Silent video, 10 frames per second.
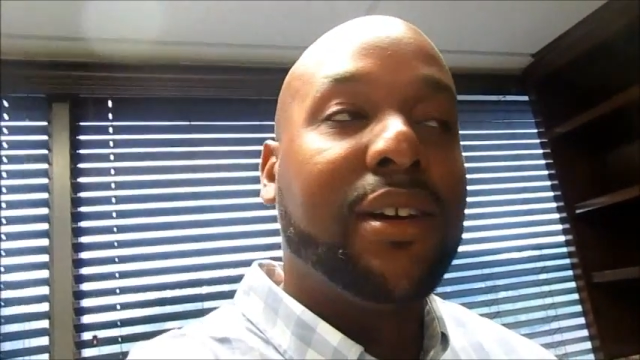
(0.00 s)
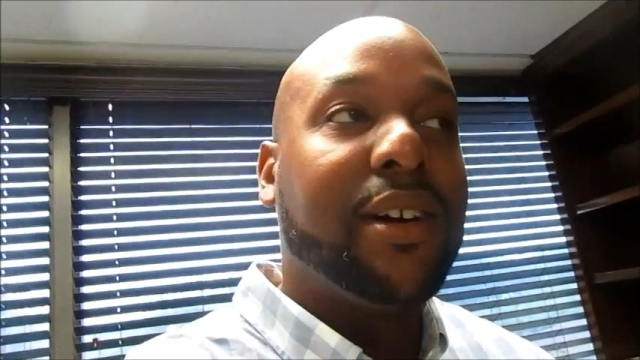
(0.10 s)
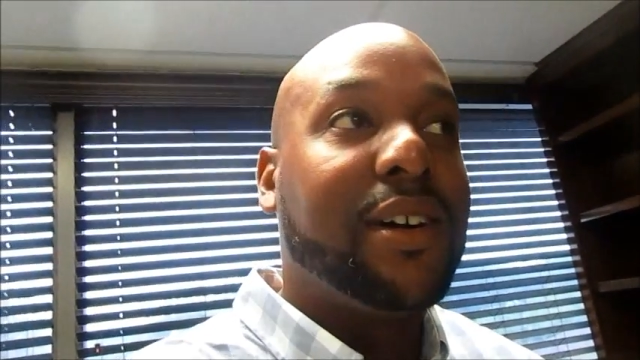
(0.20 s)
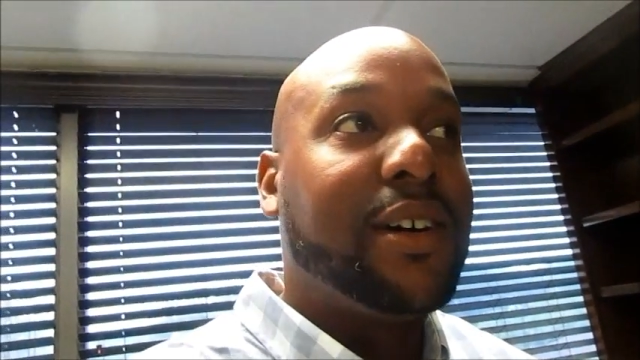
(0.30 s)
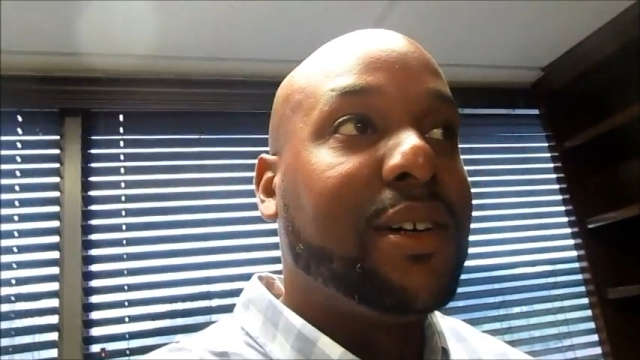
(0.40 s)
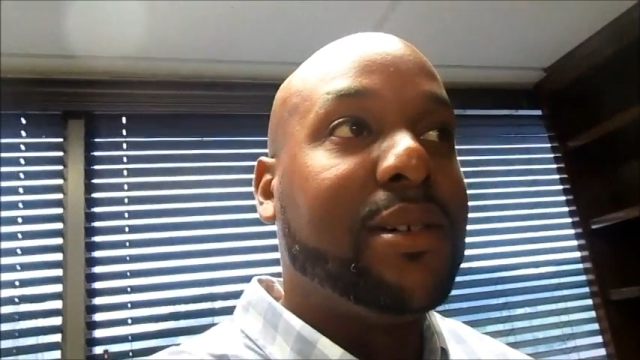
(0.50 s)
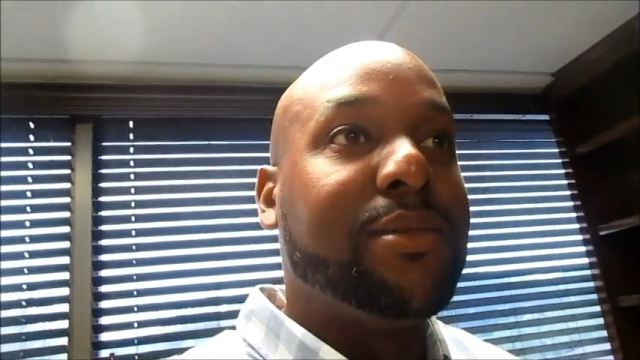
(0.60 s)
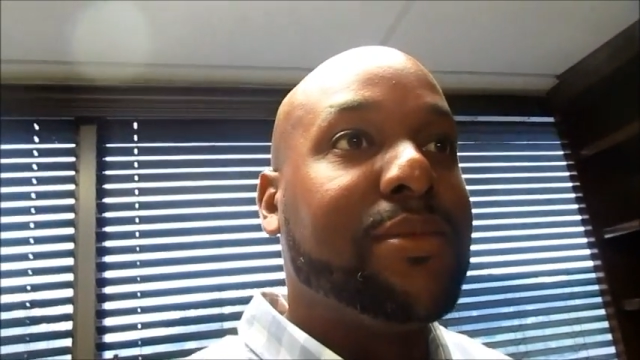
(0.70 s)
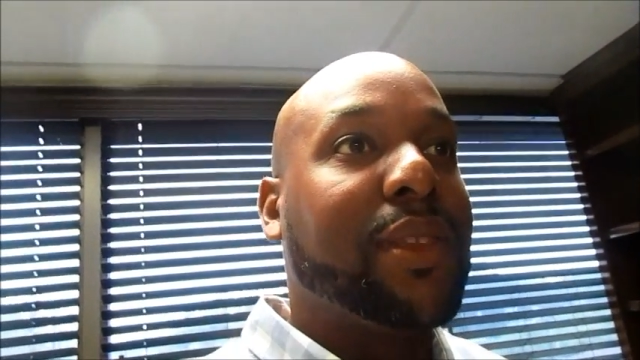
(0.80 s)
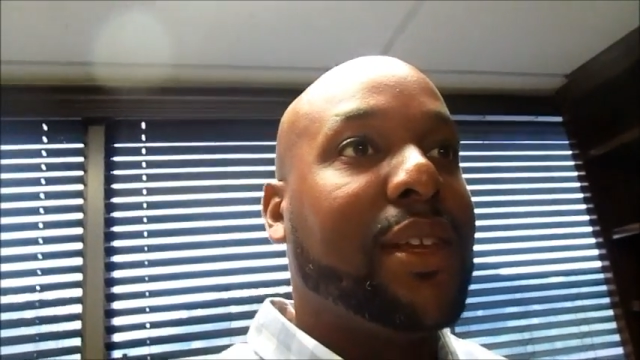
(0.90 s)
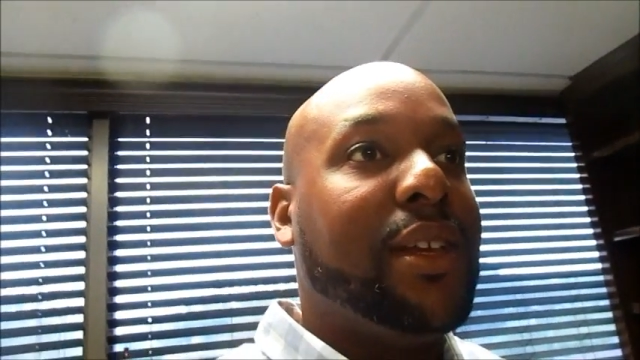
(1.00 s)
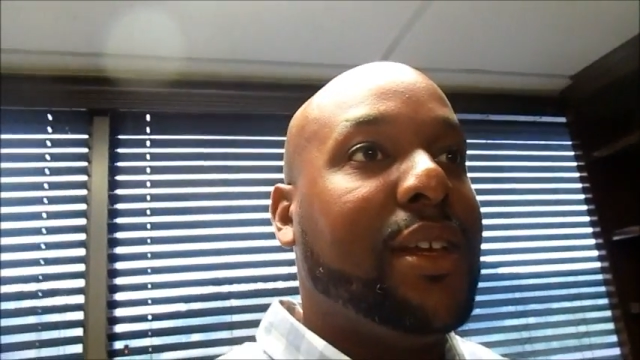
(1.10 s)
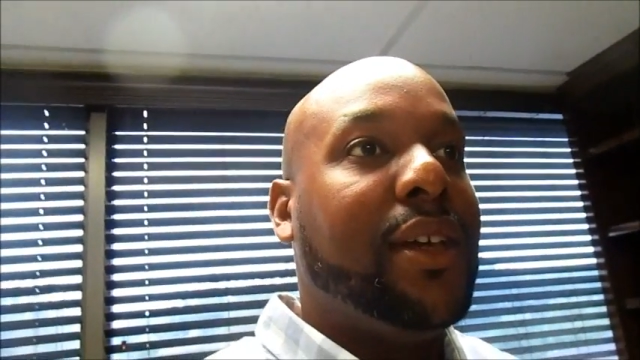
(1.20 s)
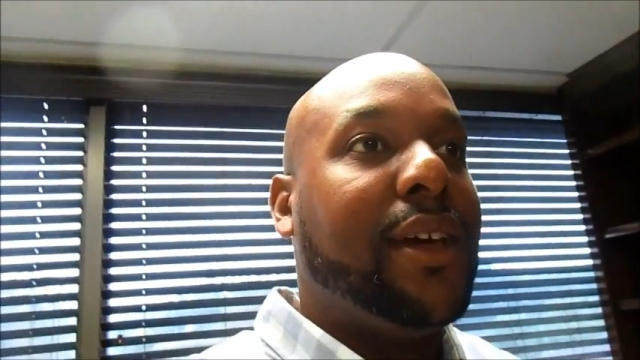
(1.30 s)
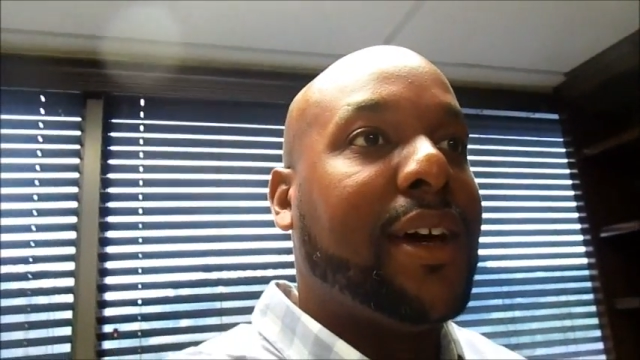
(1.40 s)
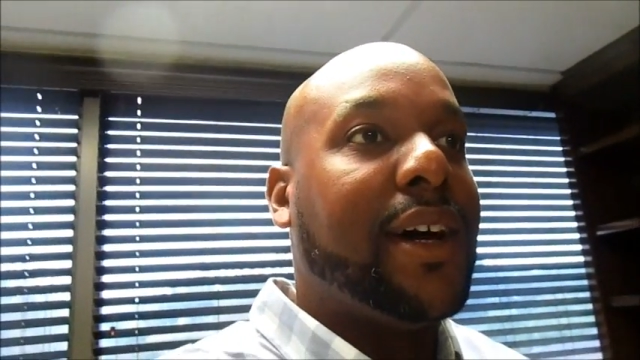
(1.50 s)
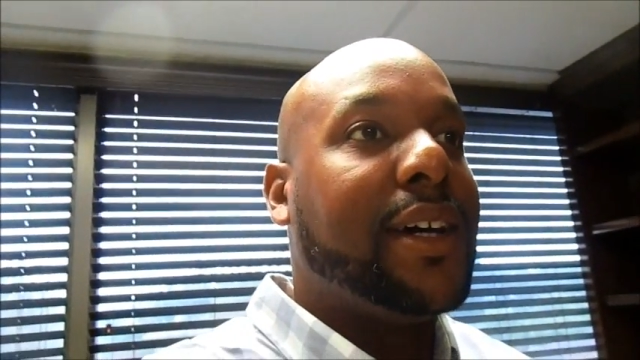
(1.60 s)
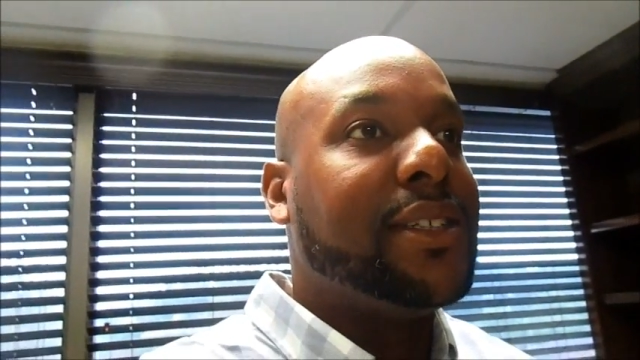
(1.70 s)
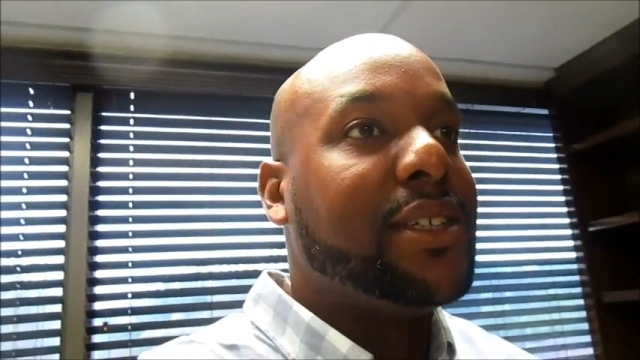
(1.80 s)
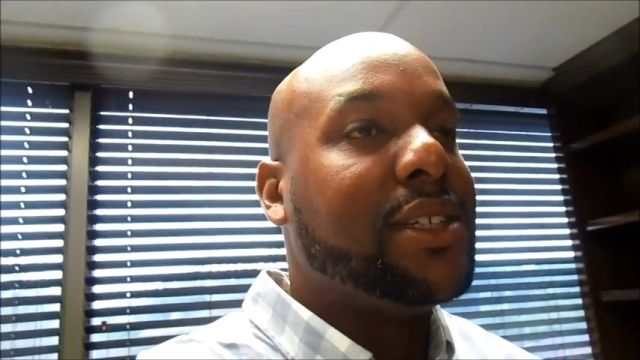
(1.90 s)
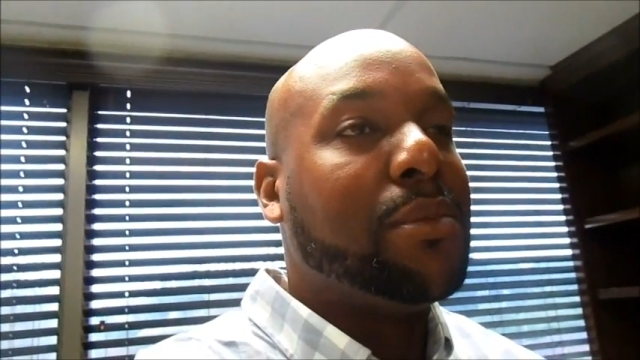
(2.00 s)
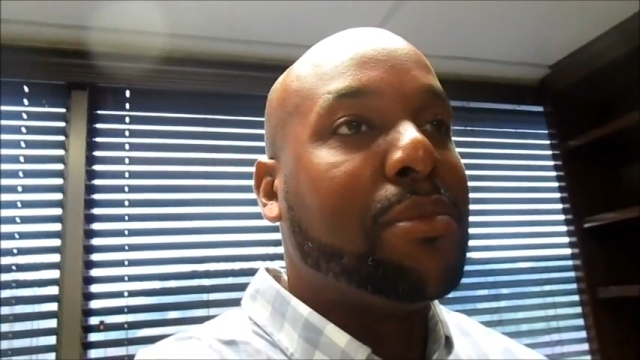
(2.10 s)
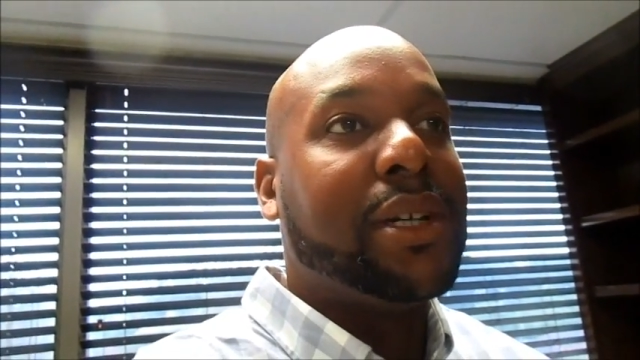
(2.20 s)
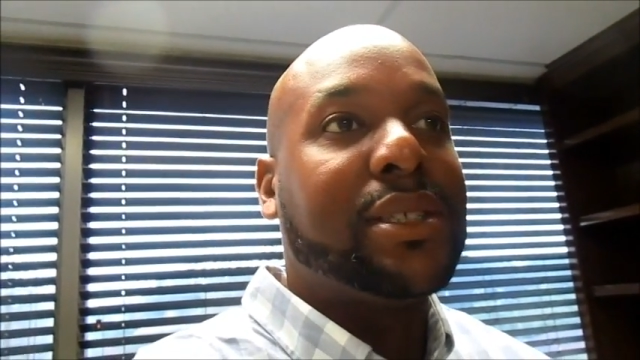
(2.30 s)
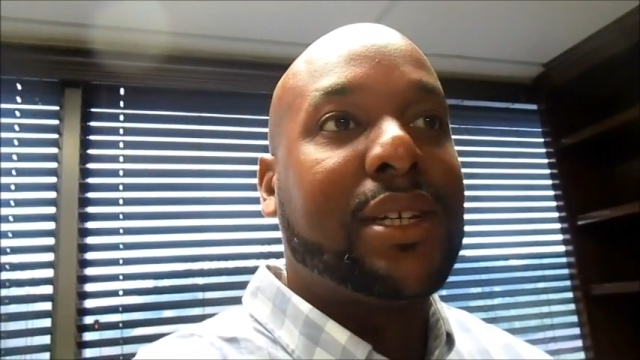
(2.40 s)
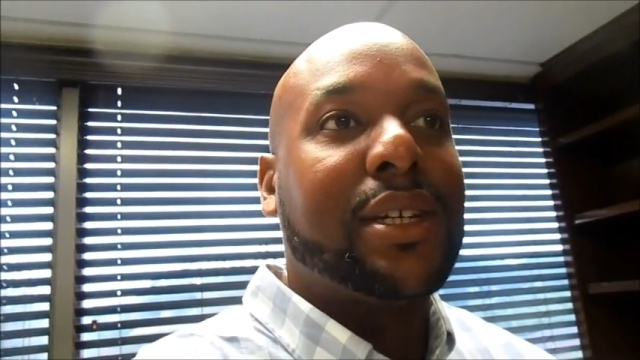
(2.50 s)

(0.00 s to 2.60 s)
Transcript: Um, I did the best